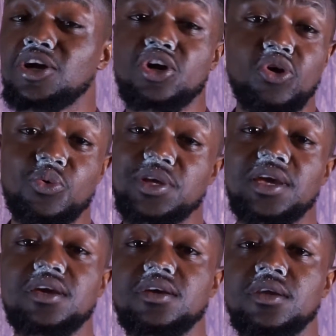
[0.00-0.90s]

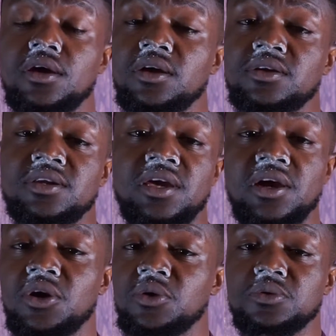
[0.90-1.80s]
cocaine.
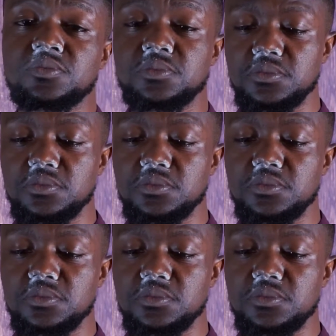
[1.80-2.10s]
Now,